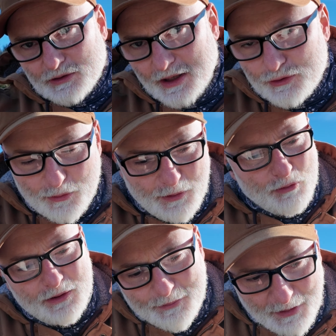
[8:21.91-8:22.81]
Okay, you've
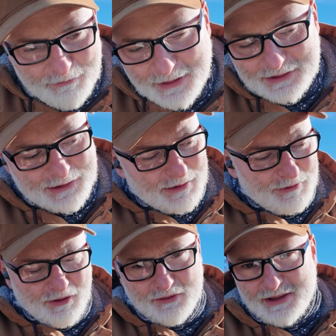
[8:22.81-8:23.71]
already been building
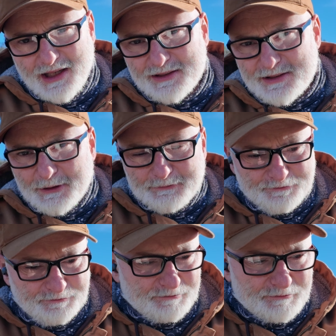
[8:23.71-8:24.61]
your reality,
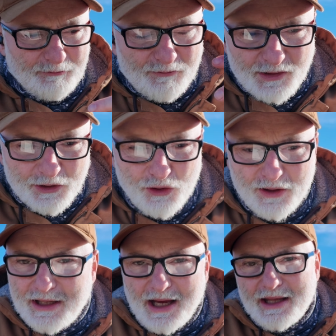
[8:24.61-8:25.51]

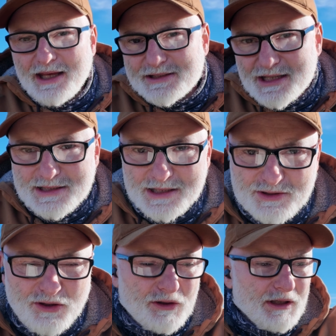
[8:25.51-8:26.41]
your AI agents and
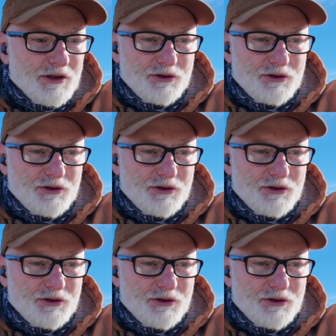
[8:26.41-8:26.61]
so on.